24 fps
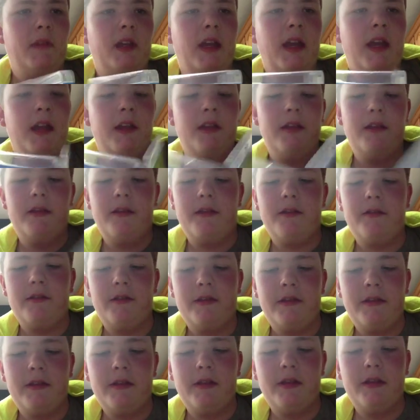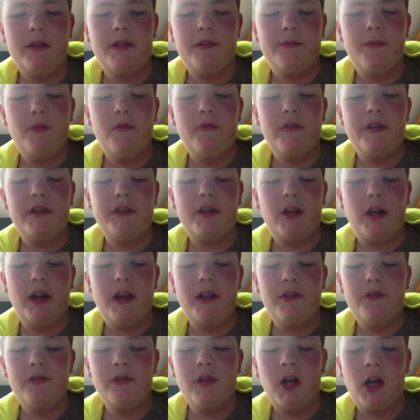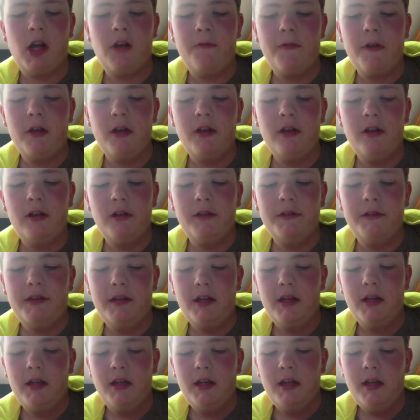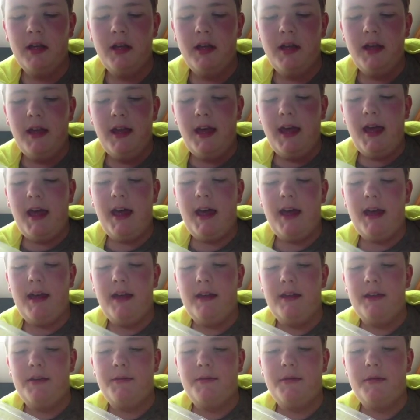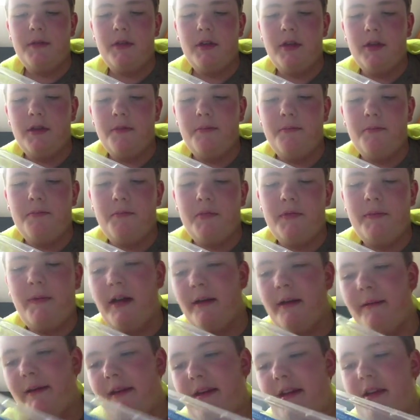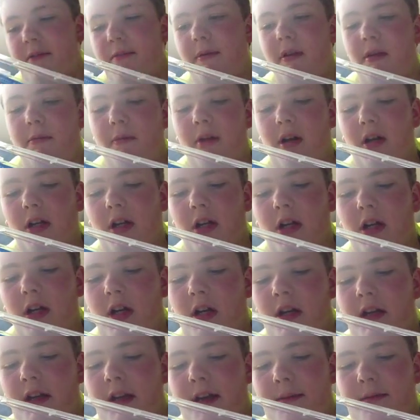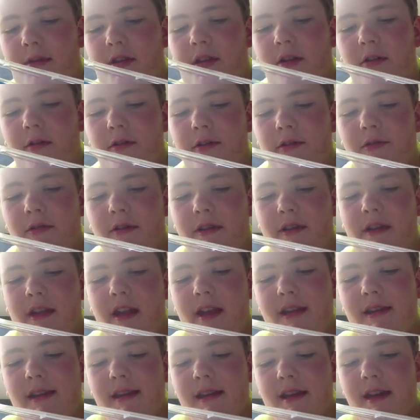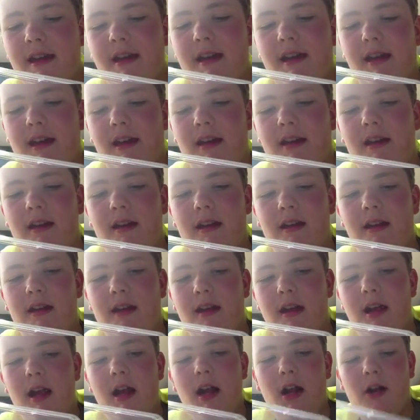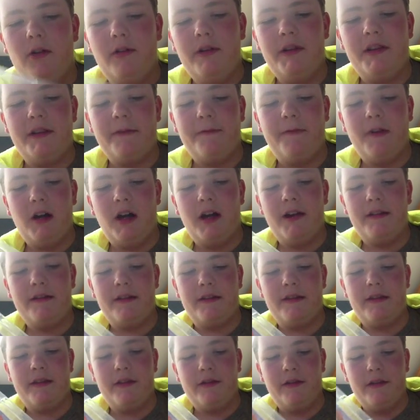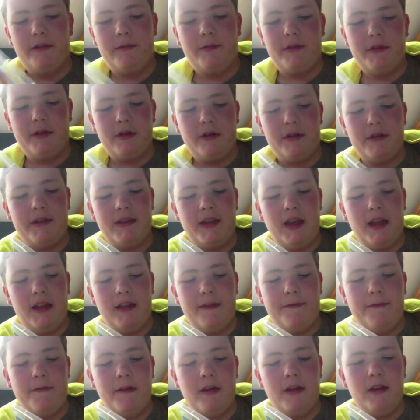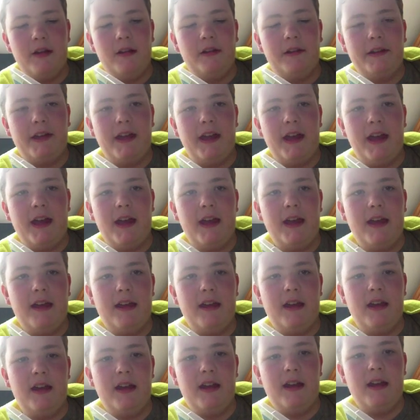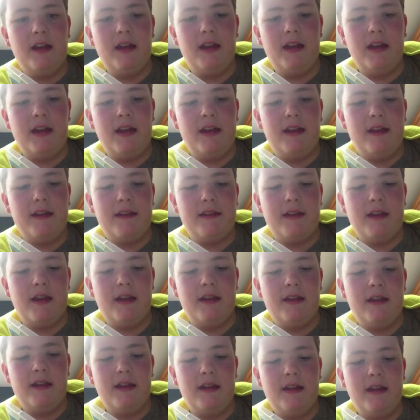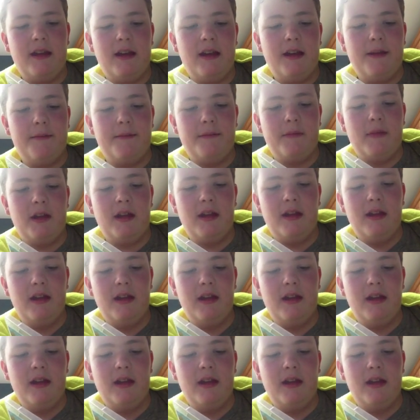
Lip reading: Yeah, these movies star Andrew Garfield as Spider-Man / Peter Parker. Emma Stone as Gwen Stacy. Rita Fons as the Green Wizard. Sally Field as Aunt